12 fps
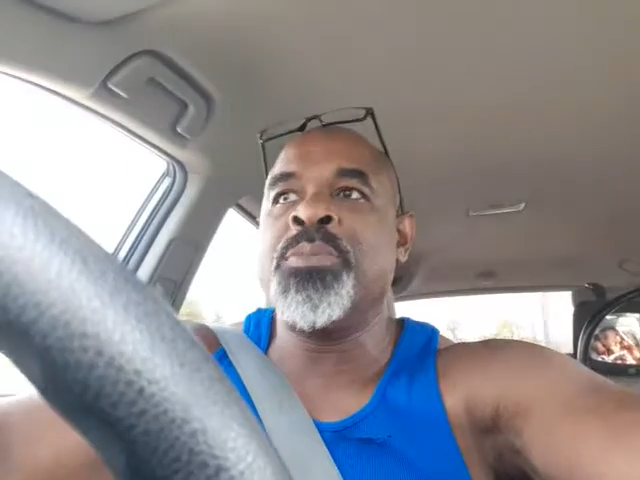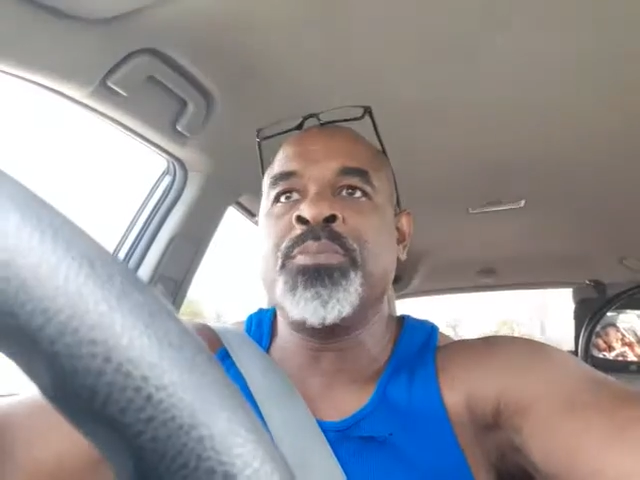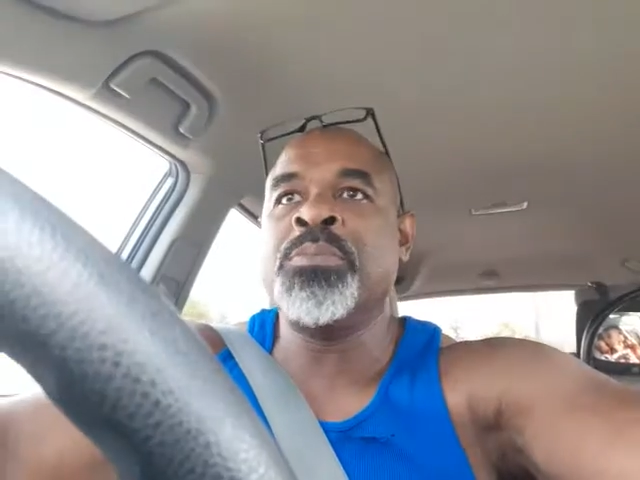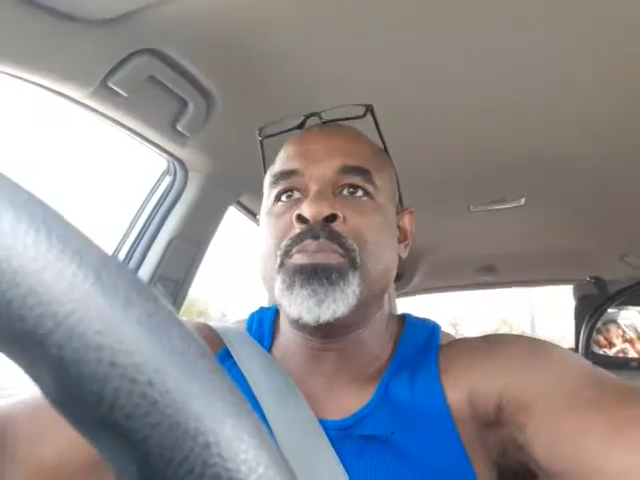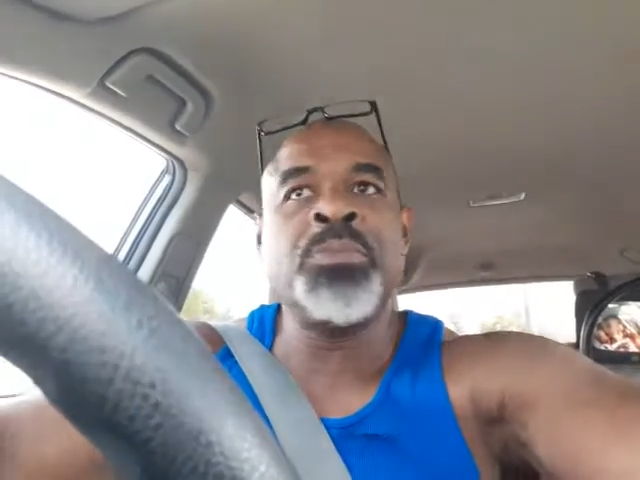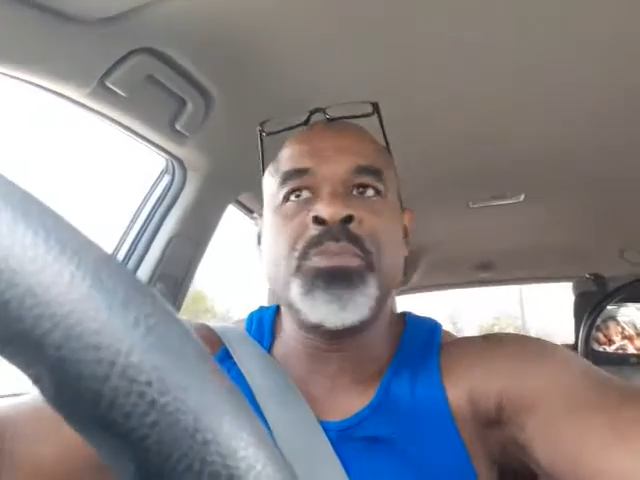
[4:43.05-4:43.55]

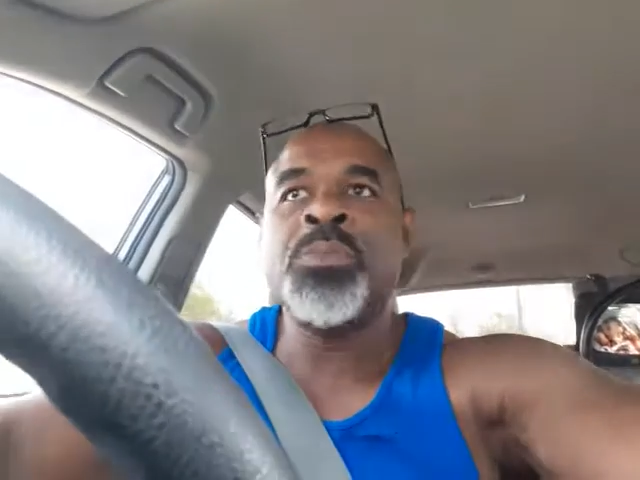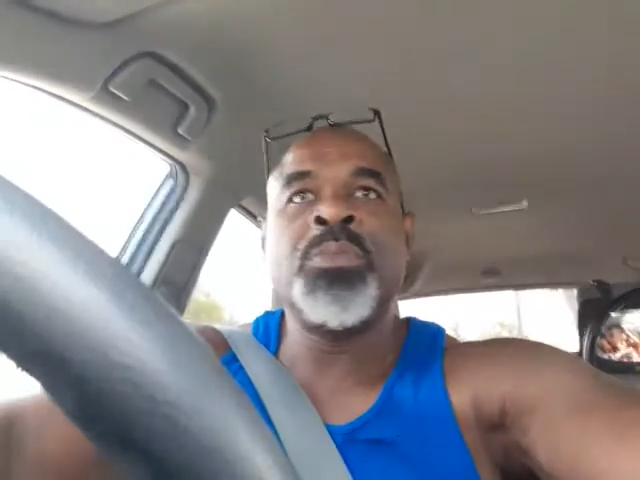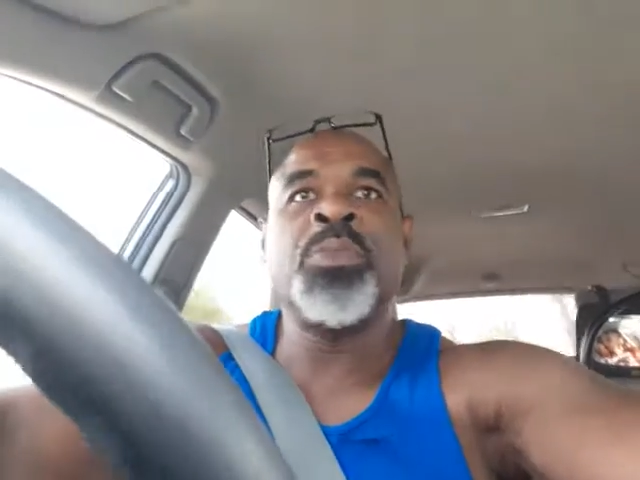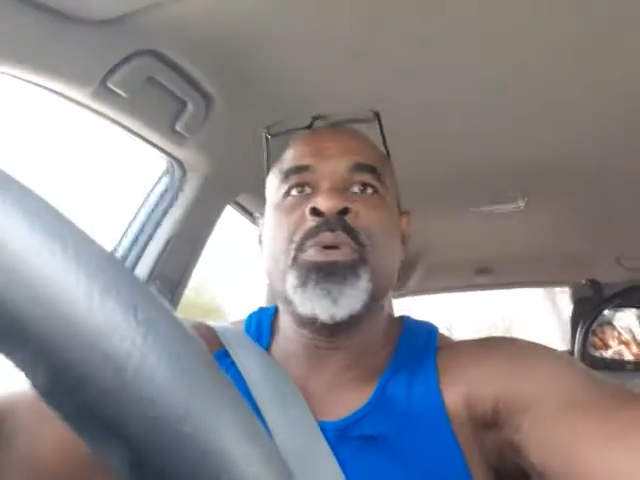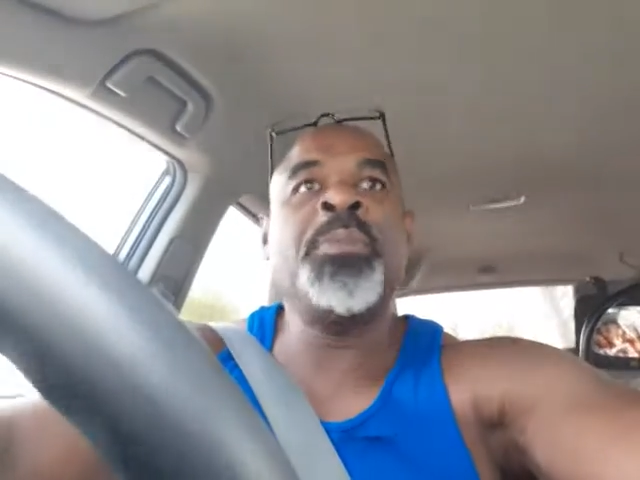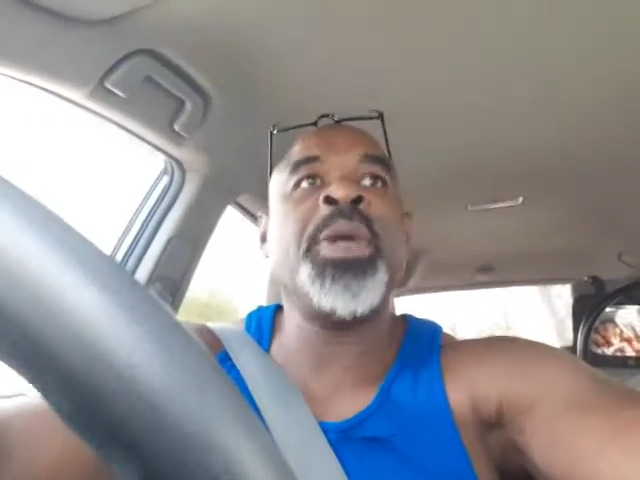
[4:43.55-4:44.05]

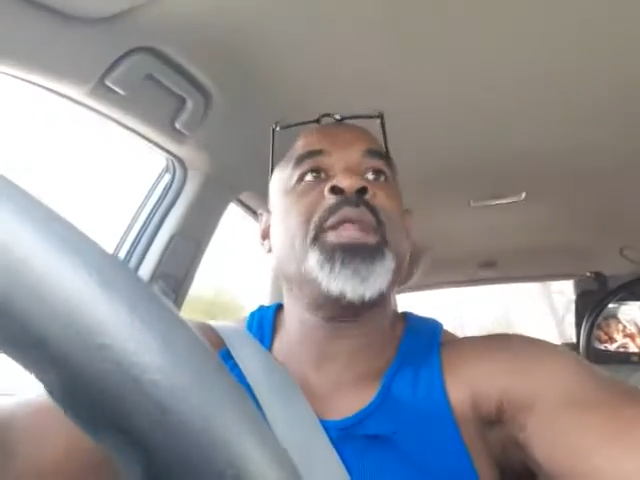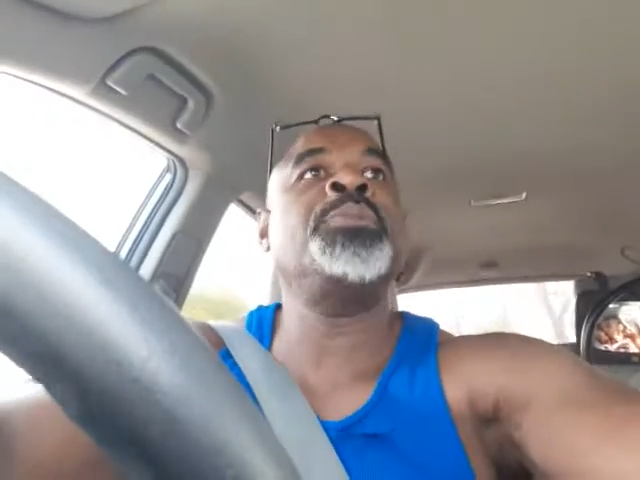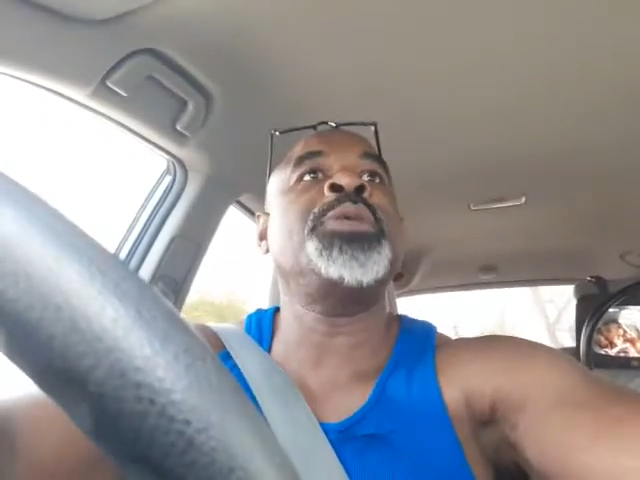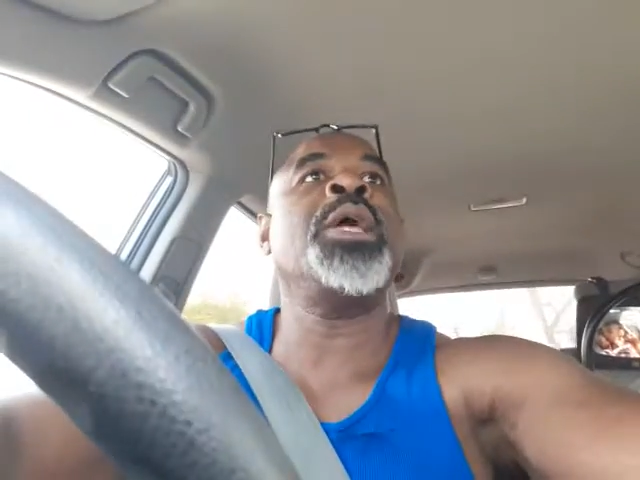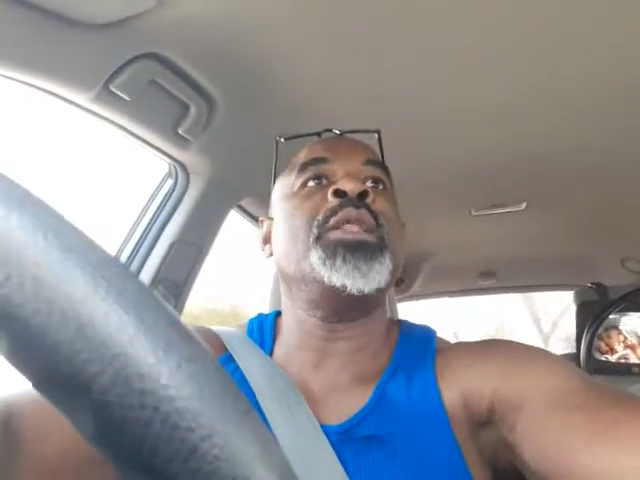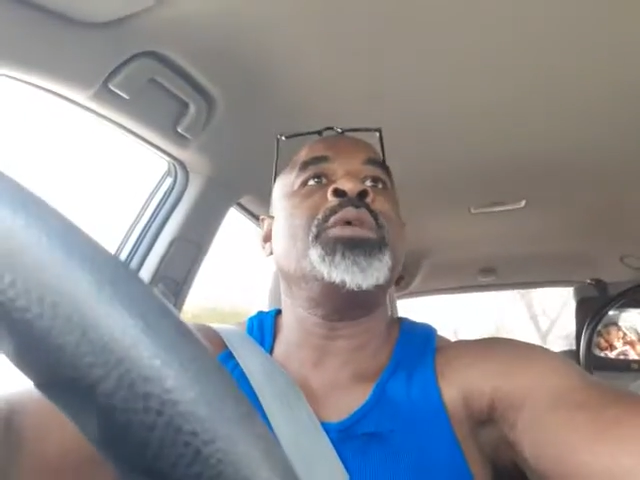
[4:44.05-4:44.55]
them. Man, I'm
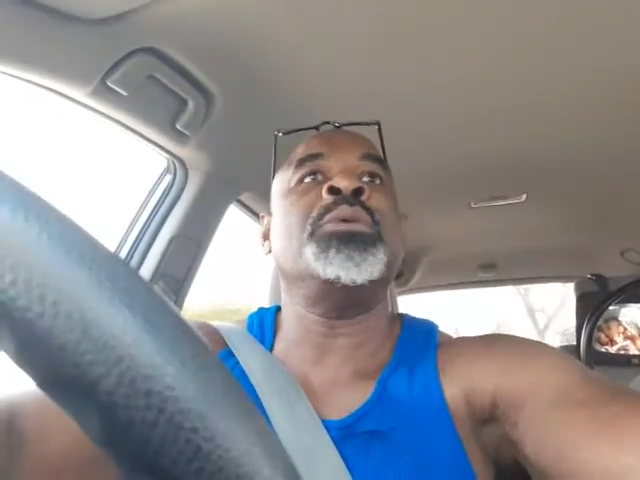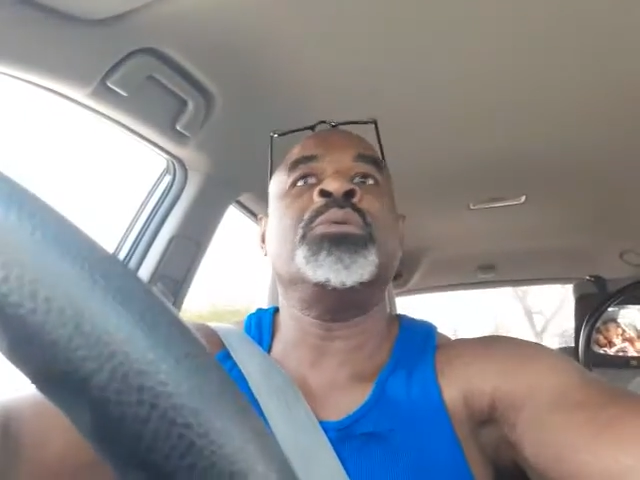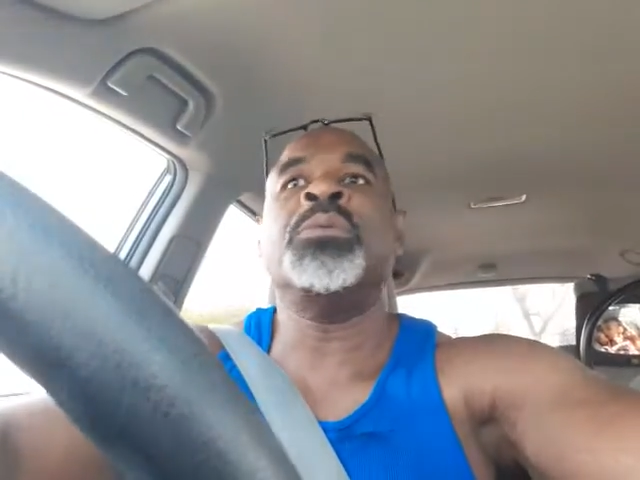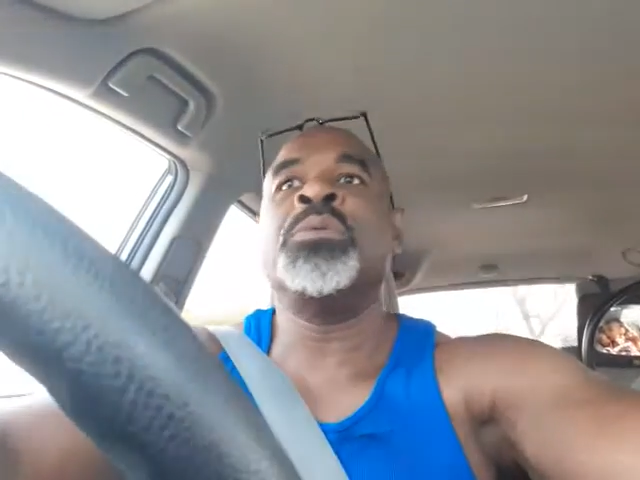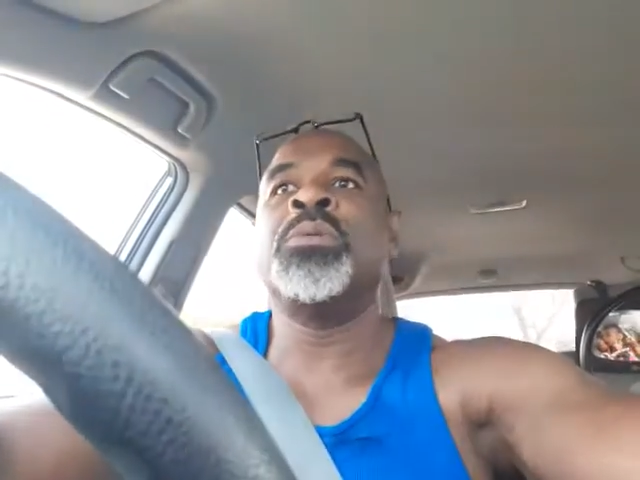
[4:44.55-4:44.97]
telling you.